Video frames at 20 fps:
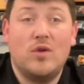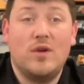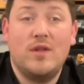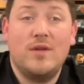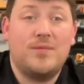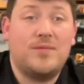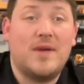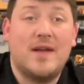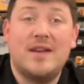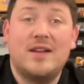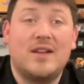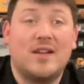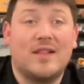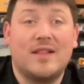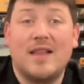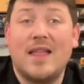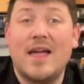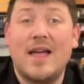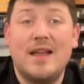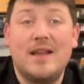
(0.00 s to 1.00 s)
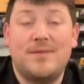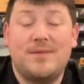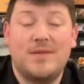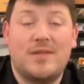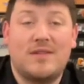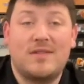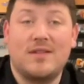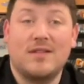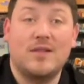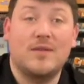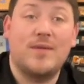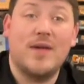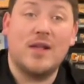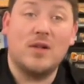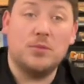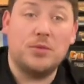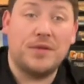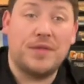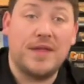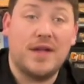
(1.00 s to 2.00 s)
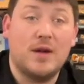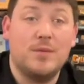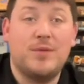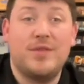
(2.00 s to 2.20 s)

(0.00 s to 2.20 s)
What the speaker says: you find it online if it's still available there.